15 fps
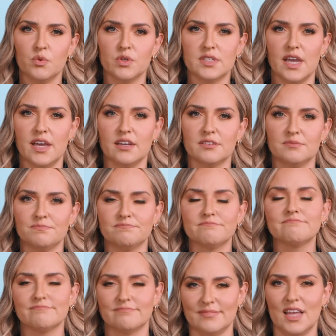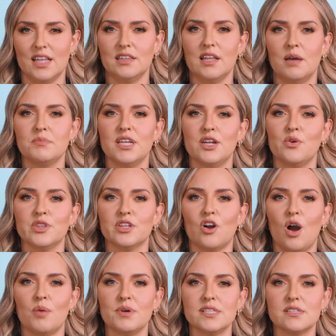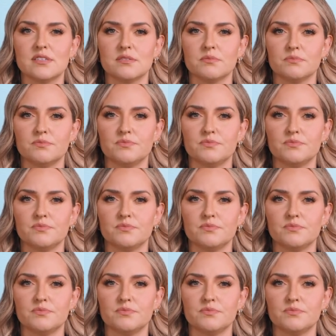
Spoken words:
will take? Let me know in the comments.